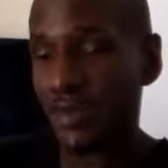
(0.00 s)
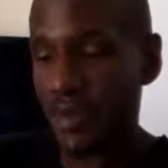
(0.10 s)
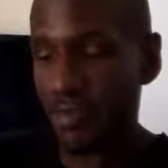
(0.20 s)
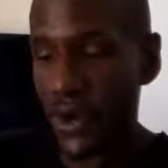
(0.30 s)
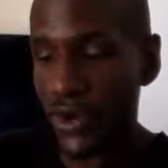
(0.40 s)
has
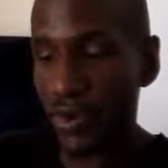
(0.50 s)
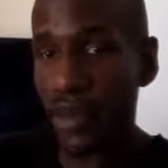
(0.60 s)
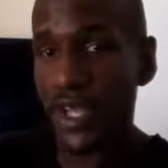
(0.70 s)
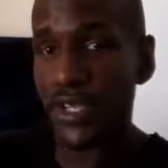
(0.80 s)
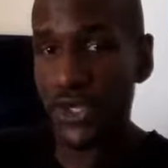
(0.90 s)
been murdered
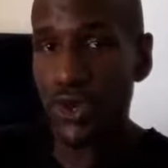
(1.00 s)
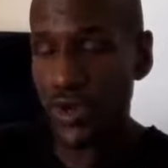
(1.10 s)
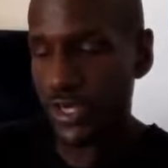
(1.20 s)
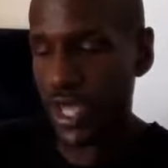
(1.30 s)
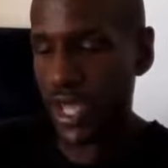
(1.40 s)
by the
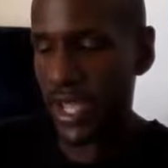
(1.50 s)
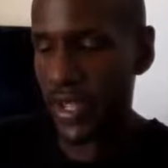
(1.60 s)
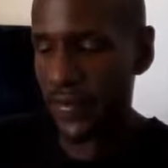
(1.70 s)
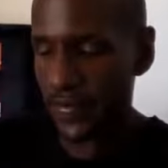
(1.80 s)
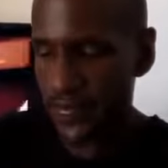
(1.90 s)
Joker's
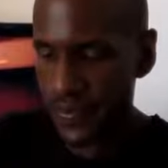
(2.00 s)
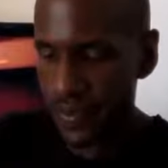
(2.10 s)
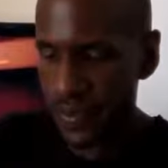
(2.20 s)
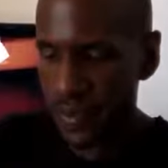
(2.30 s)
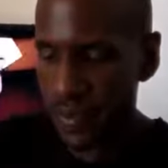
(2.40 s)
gang.
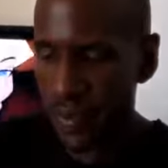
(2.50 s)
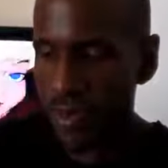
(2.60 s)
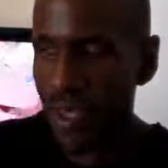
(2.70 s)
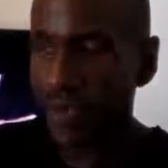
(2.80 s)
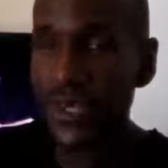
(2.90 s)

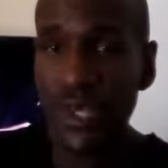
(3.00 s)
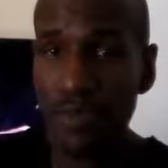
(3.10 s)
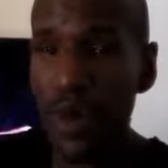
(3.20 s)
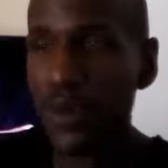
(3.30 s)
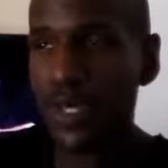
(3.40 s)
Well,
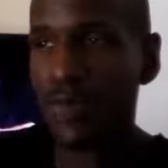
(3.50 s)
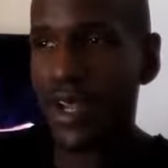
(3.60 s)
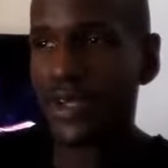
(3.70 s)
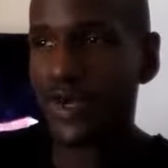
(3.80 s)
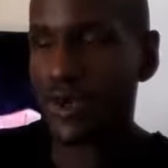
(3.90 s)
supposedly
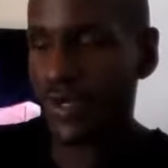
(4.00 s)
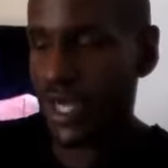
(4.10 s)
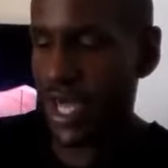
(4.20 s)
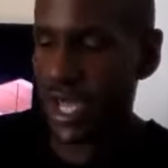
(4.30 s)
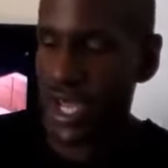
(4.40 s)
by the Joker's
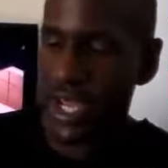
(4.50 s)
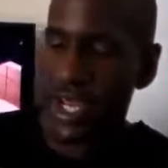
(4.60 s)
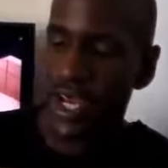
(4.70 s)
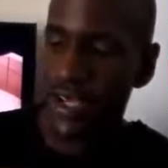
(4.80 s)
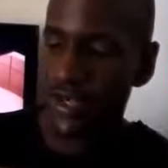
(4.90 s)
gang.
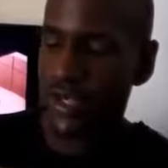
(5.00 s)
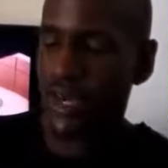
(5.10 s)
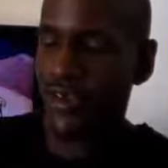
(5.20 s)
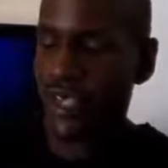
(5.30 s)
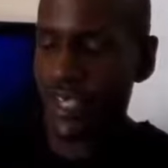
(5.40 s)
So
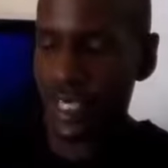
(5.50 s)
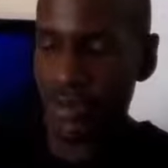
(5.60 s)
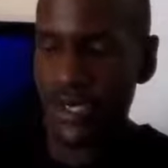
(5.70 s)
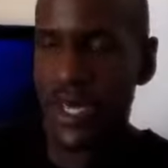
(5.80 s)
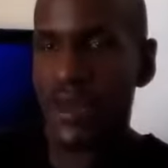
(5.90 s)
Terry gets
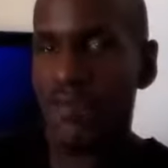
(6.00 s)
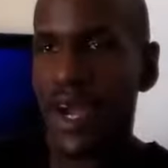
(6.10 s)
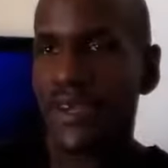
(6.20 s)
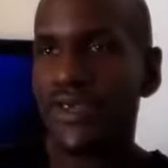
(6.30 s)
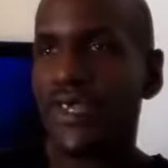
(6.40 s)
upset
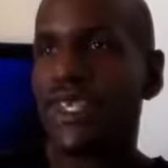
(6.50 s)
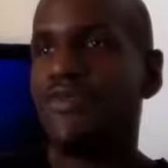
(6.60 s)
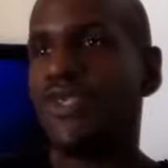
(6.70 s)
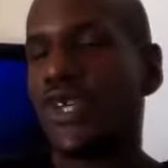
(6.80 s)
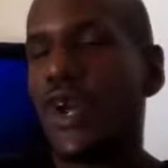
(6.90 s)
about this and he
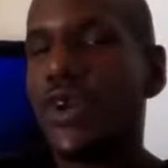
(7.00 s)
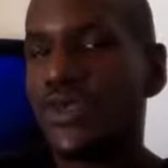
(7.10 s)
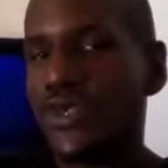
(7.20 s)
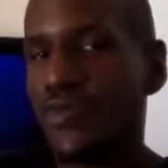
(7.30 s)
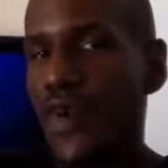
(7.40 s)

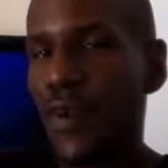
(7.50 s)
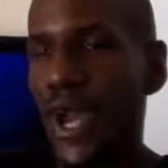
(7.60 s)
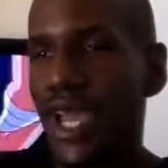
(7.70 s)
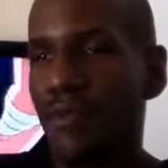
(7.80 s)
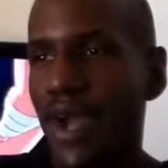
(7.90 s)
returns to
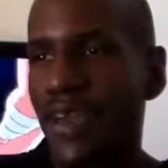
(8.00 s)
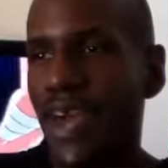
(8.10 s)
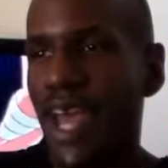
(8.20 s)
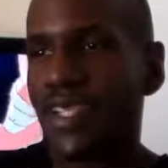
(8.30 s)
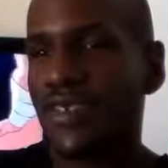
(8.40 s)
Wayne
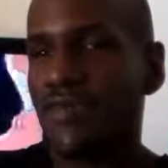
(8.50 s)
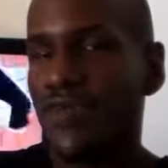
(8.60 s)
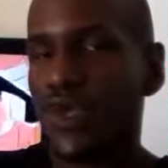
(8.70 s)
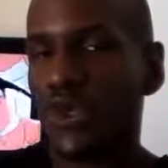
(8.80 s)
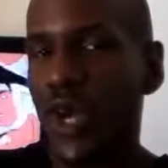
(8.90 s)
Manor asking
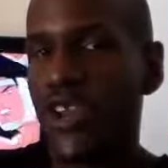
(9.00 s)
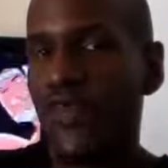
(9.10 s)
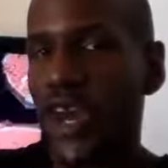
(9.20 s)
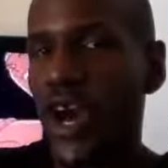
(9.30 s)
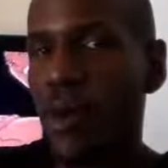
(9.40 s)
Bruce Wayne
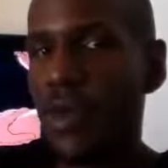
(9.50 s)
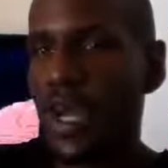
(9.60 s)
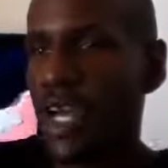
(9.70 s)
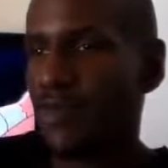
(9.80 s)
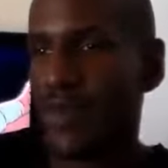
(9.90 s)
for help.
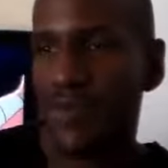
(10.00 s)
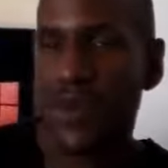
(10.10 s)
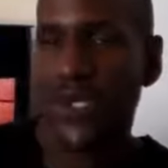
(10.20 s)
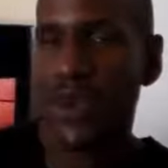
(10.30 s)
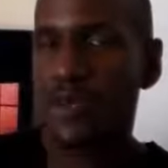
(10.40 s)
But
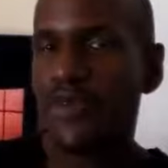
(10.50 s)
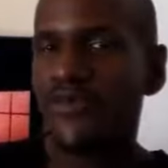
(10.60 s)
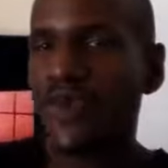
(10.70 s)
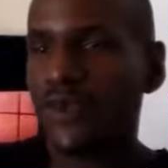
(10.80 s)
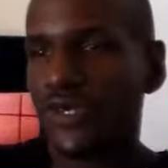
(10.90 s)
Bruce Wayne
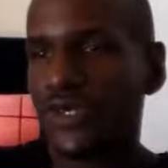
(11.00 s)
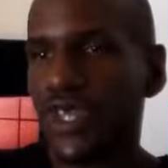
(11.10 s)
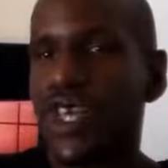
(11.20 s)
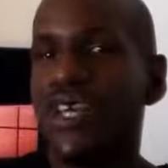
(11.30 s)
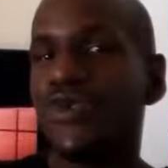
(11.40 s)

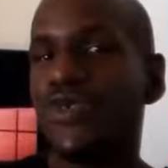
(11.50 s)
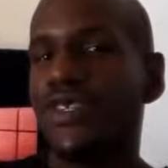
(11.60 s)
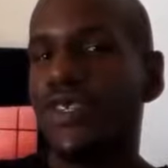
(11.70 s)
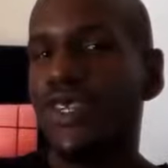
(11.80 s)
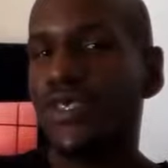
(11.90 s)
refuses, so
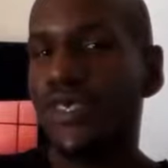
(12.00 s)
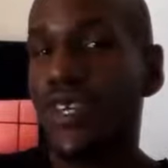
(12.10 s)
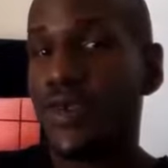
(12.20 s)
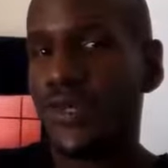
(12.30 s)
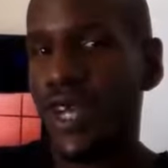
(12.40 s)
he then
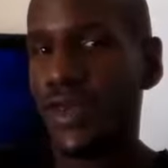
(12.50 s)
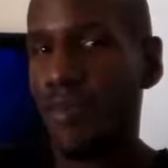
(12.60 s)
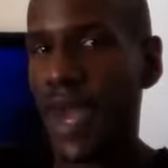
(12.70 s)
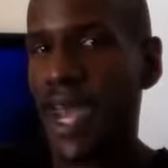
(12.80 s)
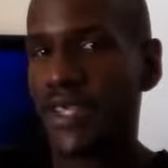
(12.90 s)
steals like the
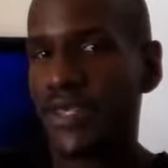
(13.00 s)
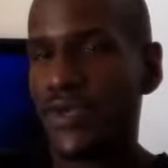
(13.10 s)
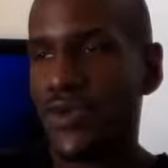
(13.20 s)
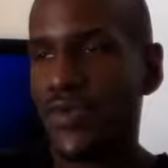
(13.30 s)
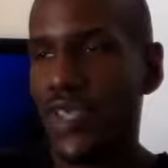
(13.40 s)
bat
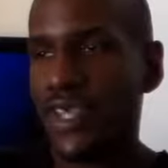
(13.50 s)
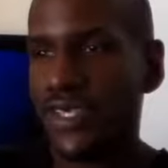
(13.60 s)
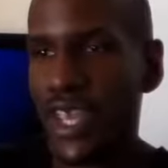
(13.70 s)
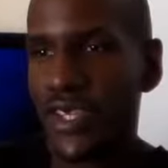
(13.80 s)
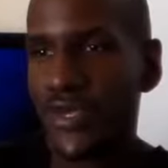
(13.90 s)
suit
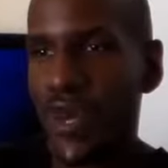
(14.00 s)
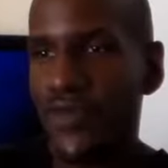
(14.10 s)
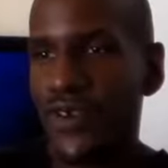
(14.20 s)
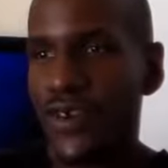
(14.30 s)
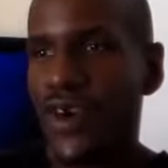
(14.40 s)
and takes
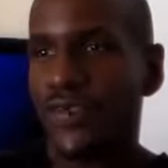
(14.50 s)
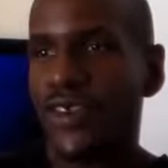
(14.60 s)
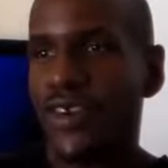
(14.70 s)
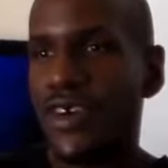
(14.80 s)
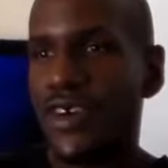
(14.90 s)
off and go
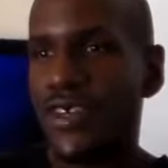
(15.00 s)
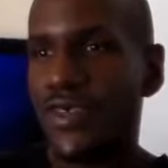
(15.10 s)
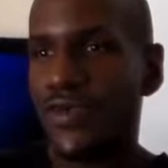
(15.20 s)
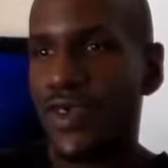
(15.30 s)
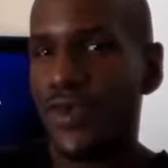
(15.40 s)
after you
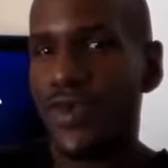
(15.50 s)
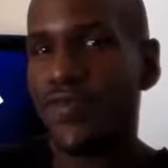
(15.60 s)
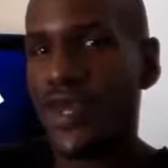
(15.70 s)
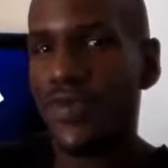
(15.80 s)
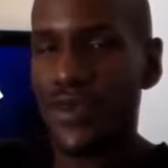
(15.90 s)
know the
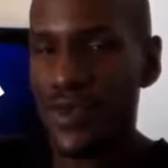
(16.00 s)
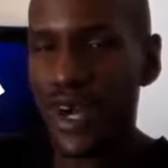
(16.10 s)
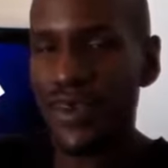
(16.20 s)
people who